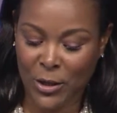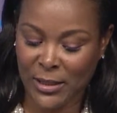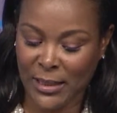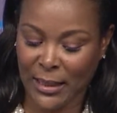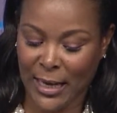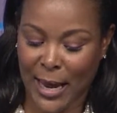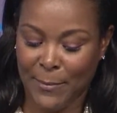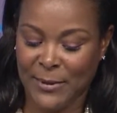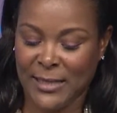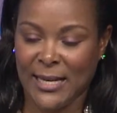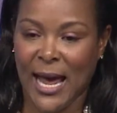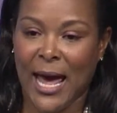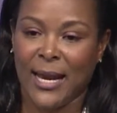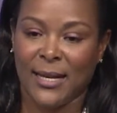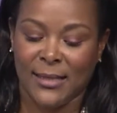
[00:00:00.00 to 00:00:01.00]
celeb
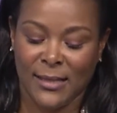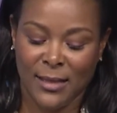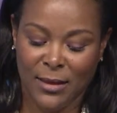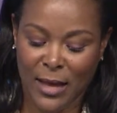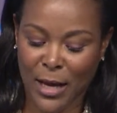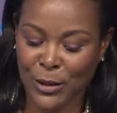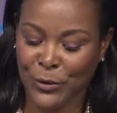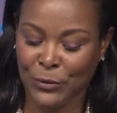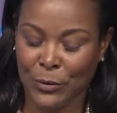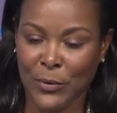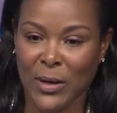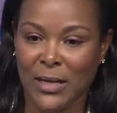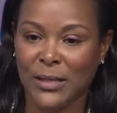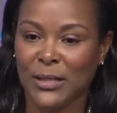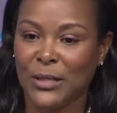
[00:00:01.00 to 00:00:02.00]
status that drew
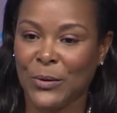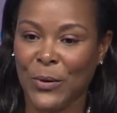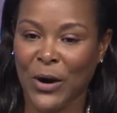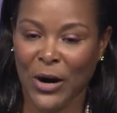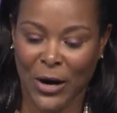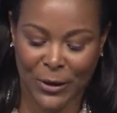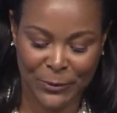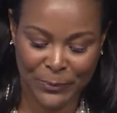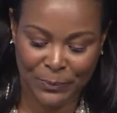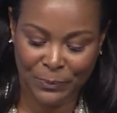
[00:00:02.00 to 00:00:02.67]
us to her.